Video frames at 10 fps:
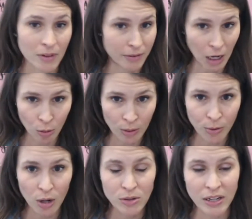not only
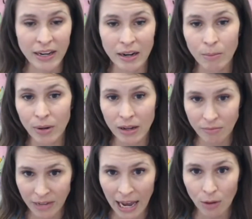protein, but
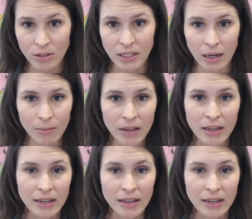calcium.